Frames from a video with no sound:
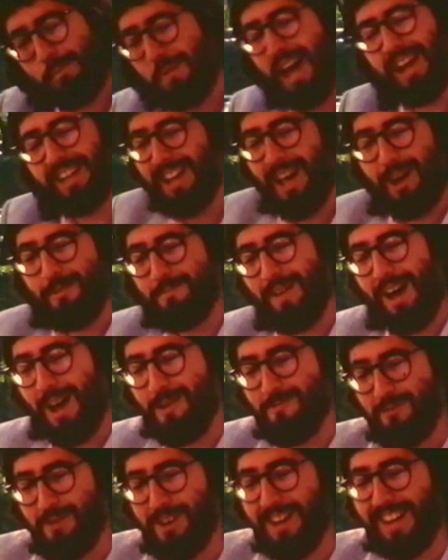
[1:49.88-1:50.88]
not. I'm.
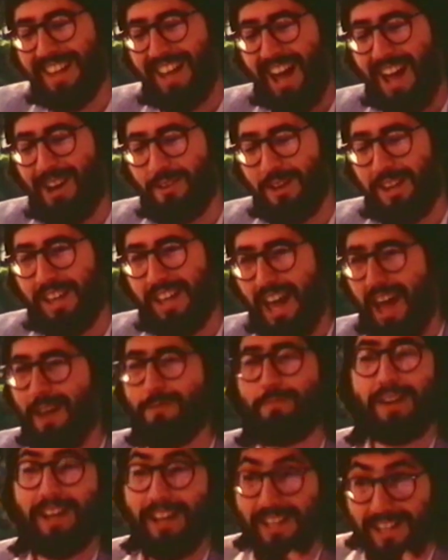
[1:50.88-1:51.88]
I'm really. I really.
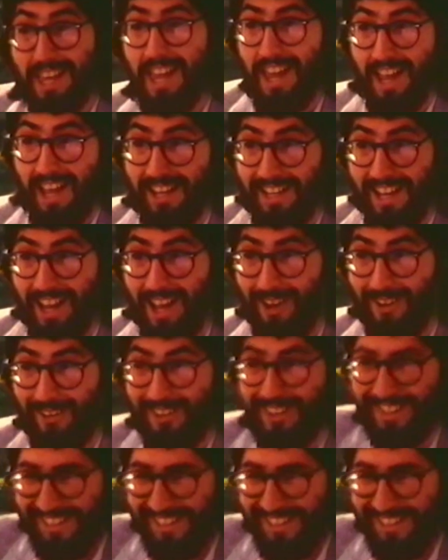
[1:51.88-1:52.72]
I've been in Cannes now